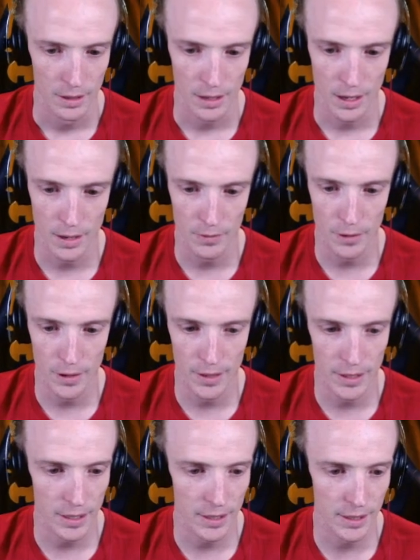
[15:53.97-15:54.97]
Can't
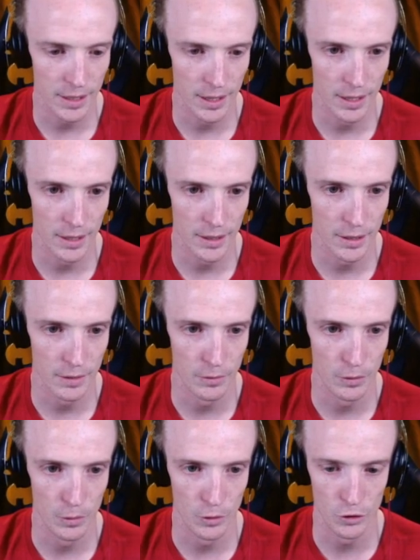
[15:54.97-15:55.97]
find the DCE, that's
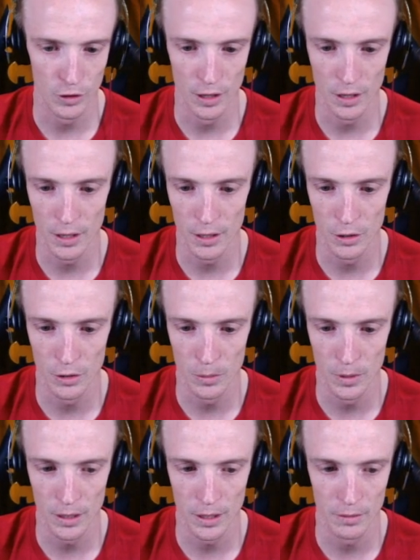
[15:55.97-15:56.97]
unfortunate. I do
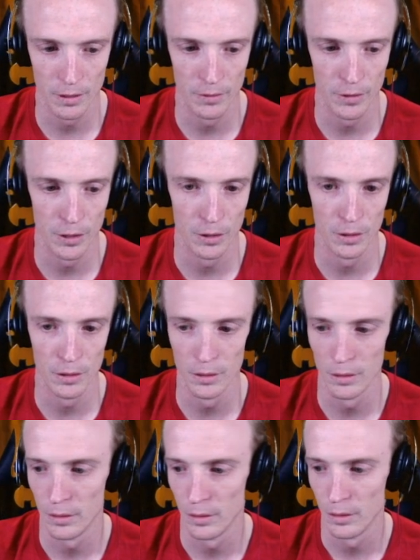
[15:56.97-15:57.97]
want to get rid of you,
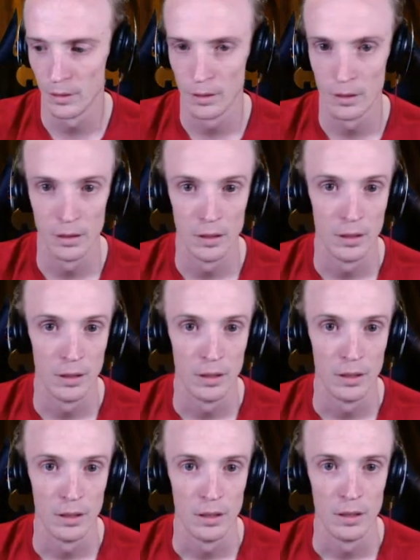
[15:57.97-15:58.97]

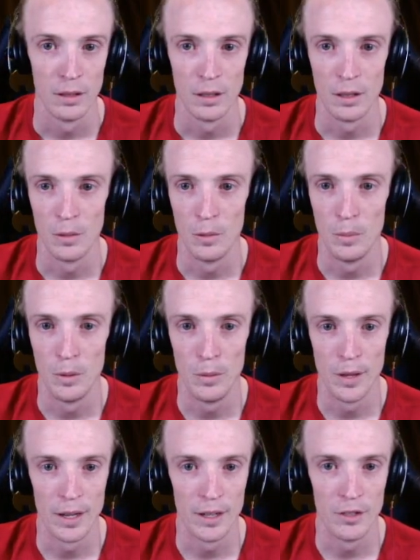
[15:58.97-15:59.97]
and we'll pull that